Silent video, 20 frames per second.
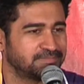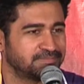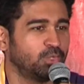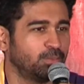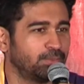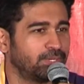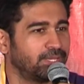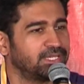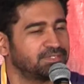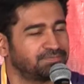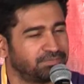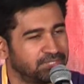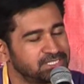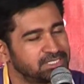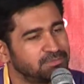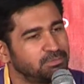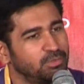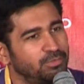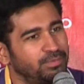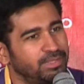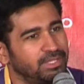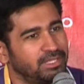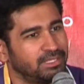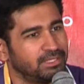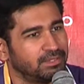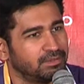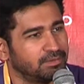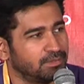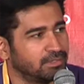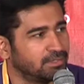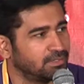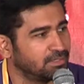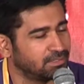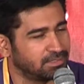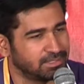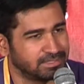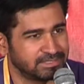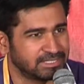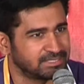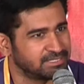So my first movie uh,
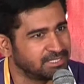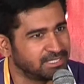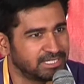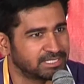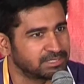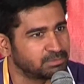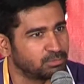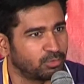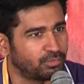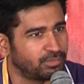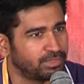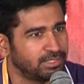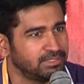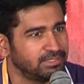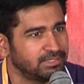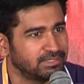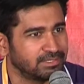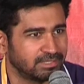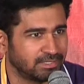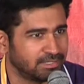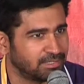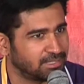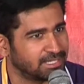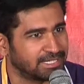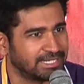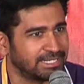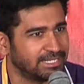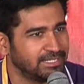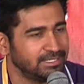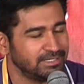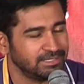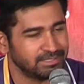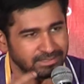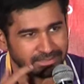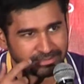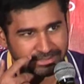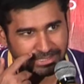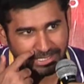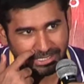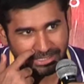is a serious movie, Nakli.
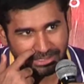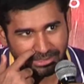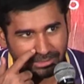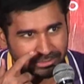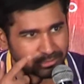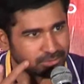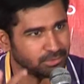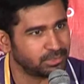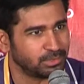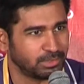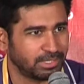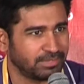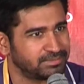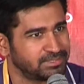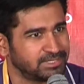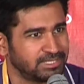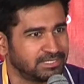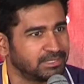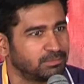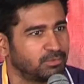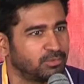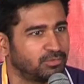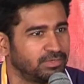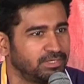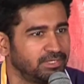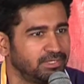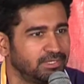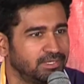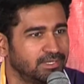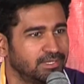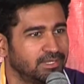Second also, you have seen the movie.